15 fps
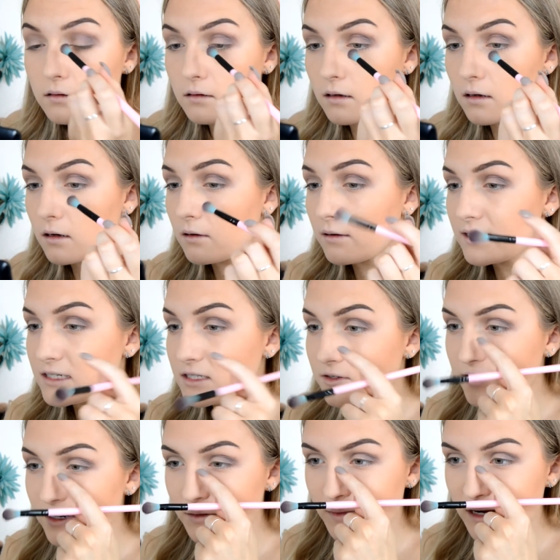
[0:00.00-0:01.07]
Oh, I just
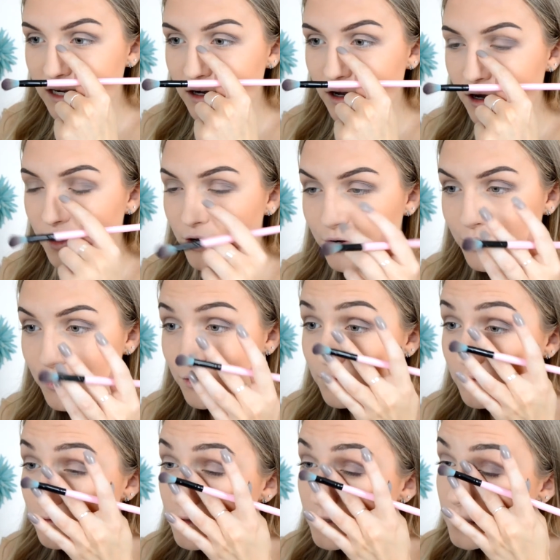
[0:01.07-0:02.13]
got it on my
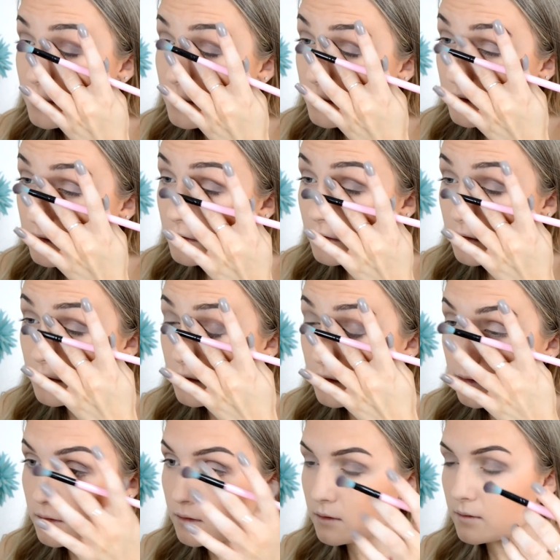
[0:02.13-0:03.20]
nose.
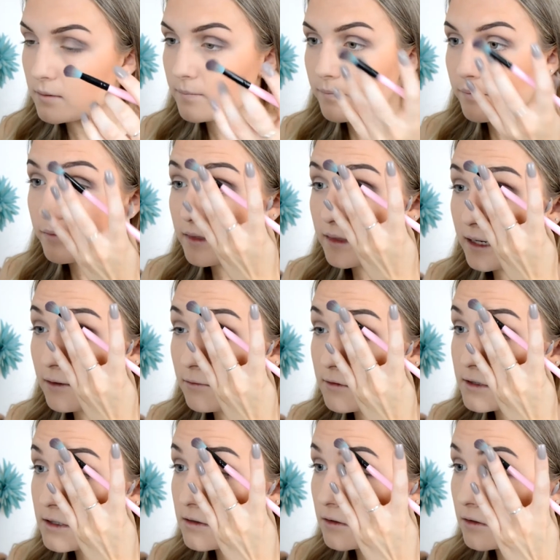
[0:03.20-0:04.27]
That
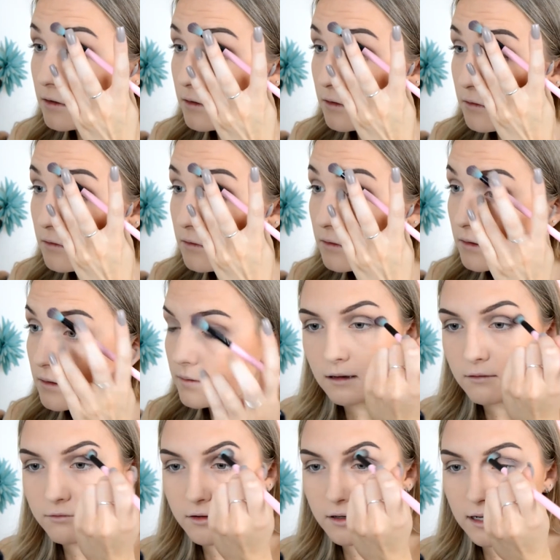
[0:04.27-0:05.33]
wasn't cool. I
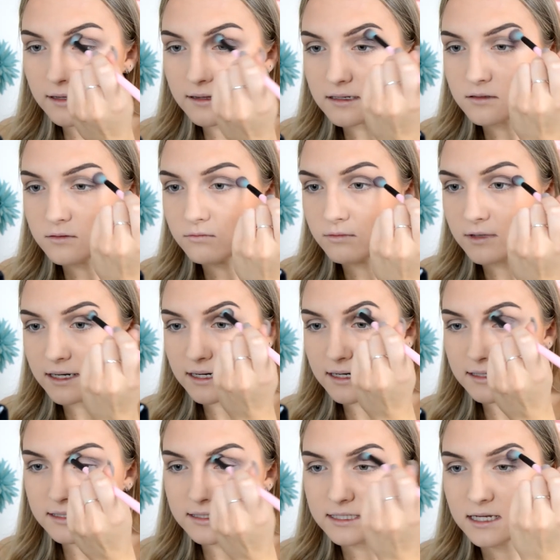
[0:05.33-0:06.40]
feel like this really
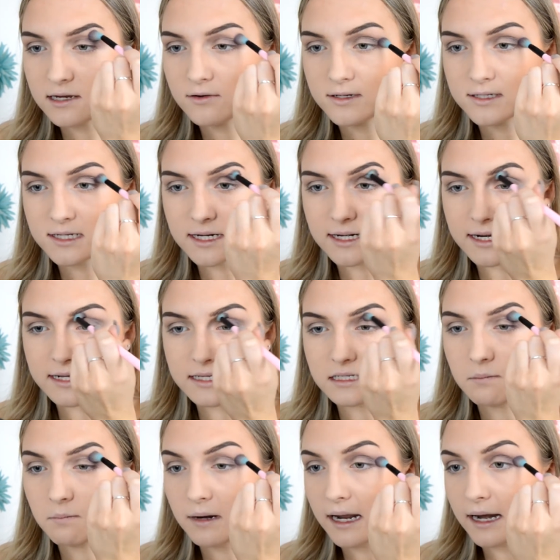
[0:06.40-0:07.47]
seriously needs
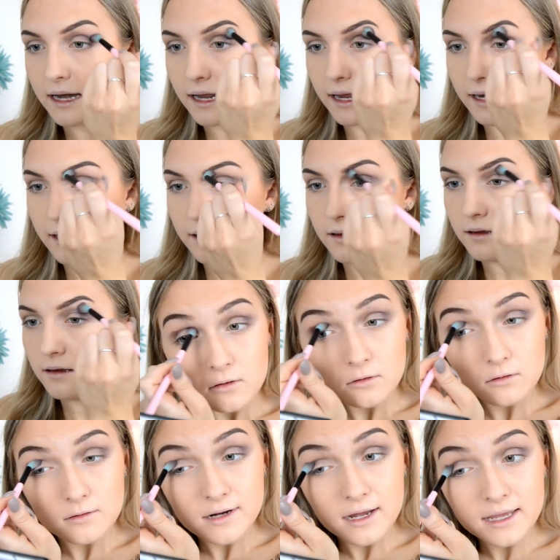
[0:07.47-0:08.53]
some blending.
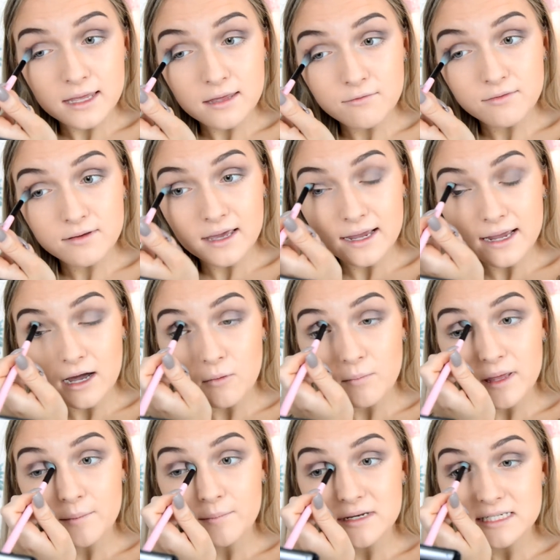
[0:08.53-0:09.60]
God, I keep forgetting how
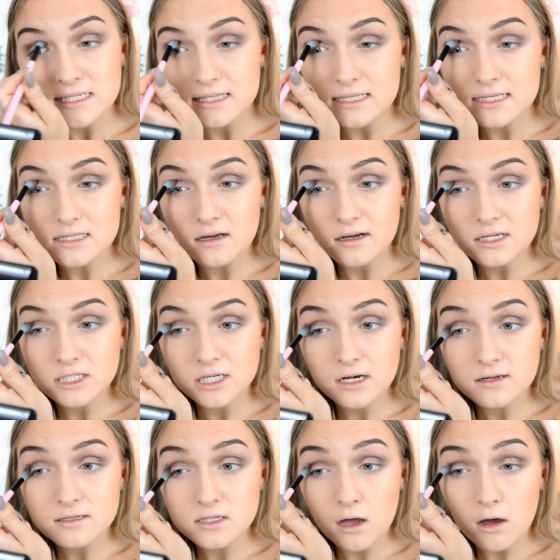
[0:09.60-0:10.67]
pigmented these
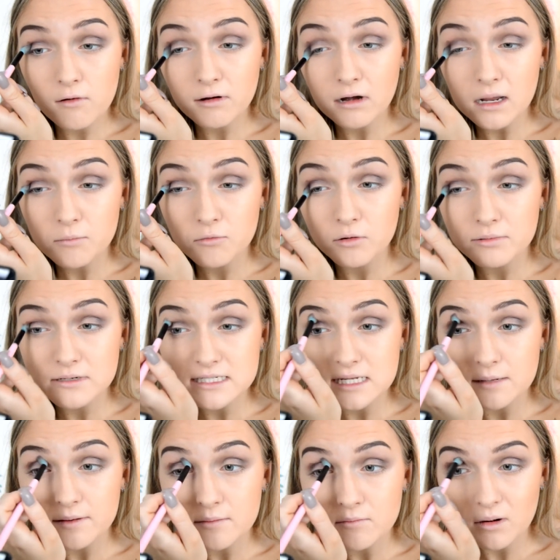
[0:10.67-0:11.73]
eyeshadows are. I like proper
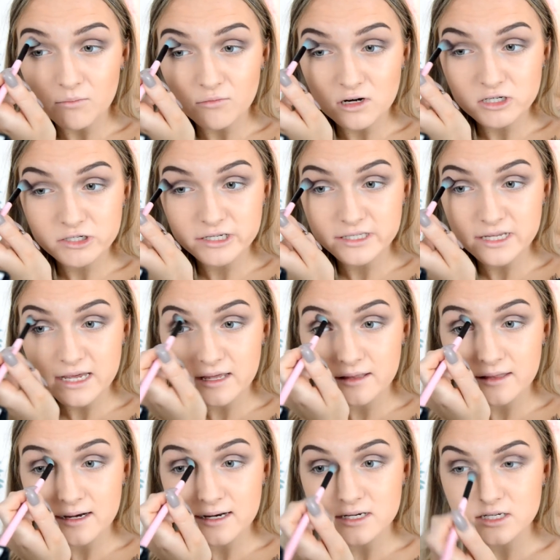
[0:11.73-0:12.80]
dipping brush in it and
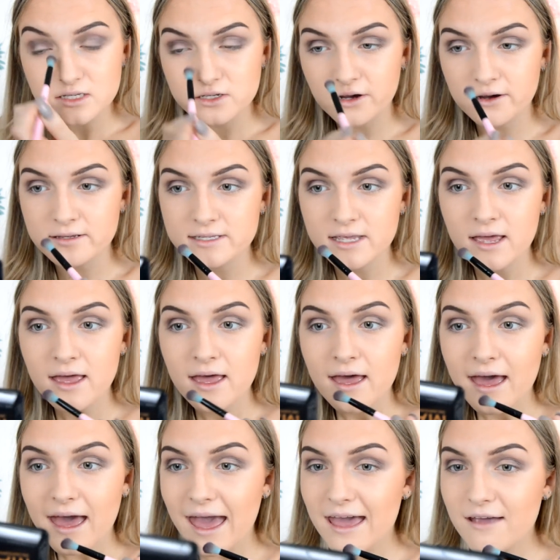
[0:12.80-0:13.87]
then it just goes
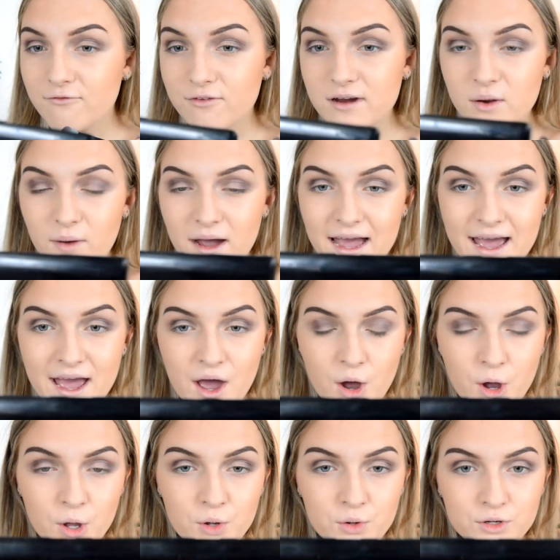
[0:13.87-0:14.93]
everywhere.
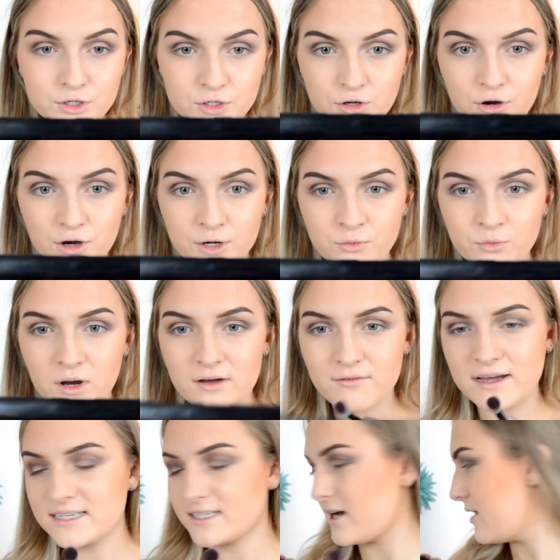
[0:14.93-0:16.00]
Oh good God, what have
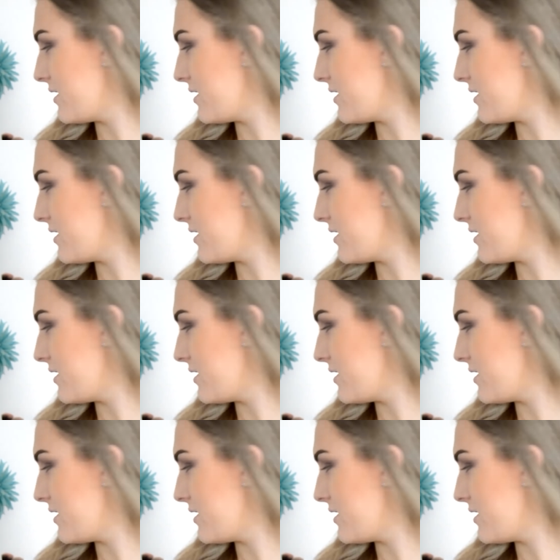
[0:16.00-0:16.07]
I done?